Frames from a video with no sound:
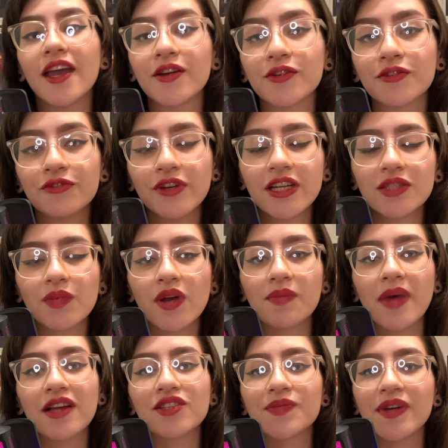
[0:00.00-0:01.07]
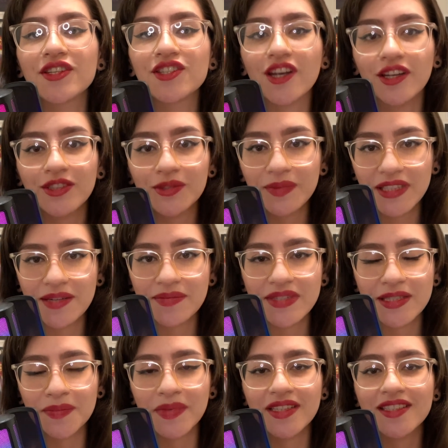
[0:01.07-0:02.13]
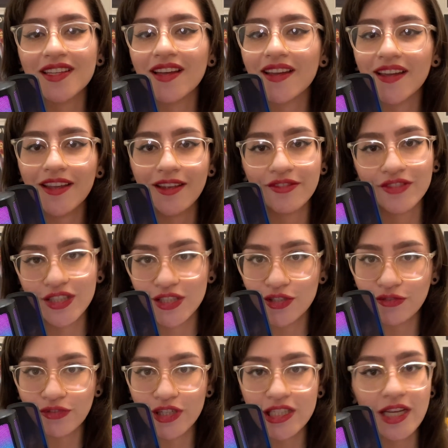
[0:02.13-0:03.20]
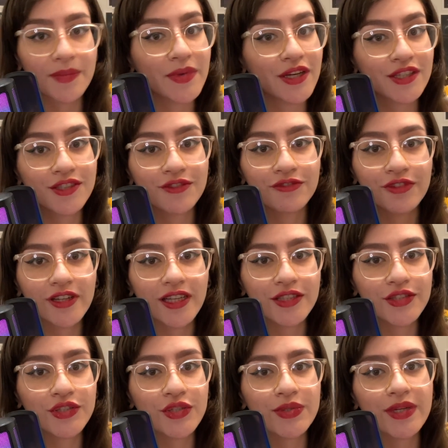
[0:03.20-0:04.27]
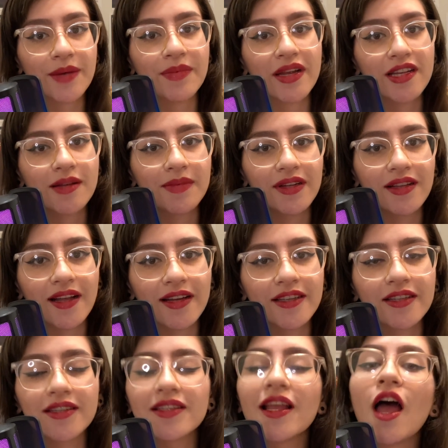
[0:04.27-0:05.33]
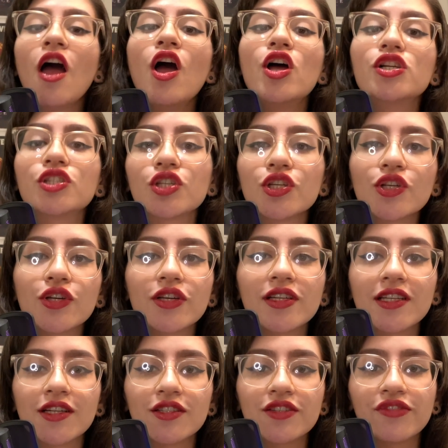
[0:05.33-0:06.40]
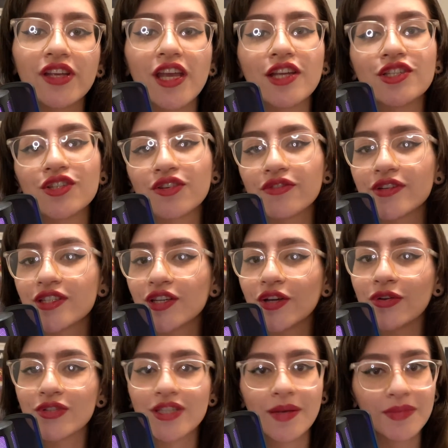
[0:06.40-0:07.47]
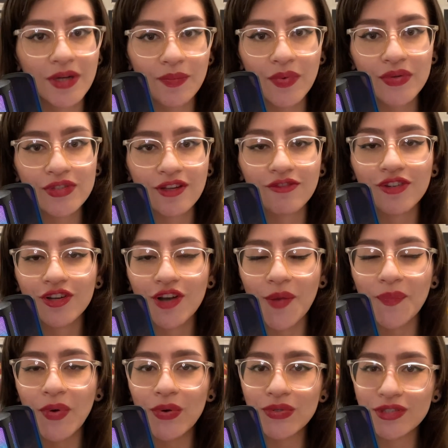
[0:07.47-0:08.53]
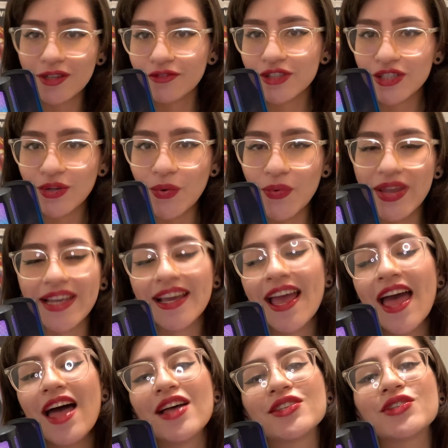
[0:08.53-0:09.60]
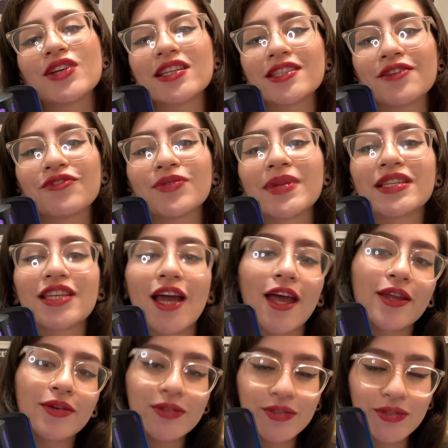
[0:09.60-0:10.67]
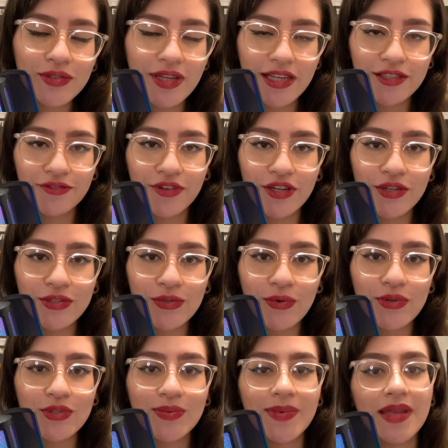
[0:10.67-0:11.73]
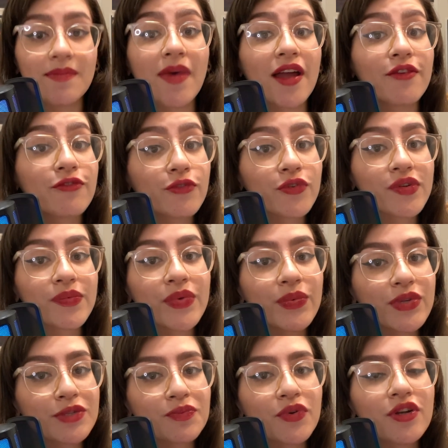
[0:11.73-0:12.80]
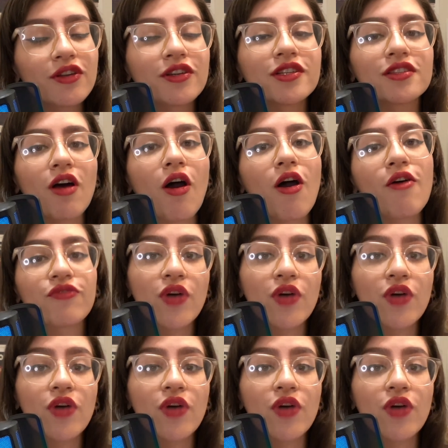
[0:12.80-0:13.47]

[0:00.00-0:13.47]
horror freaks, welcome back to my channel. My name is Amanda. If this is the first time here, don't forget to subscribe and hit the bell icon so you can get a notification every single time that I post a video, and I post every single week. So you can see from the title, today's video is going to be my full review with spoilers of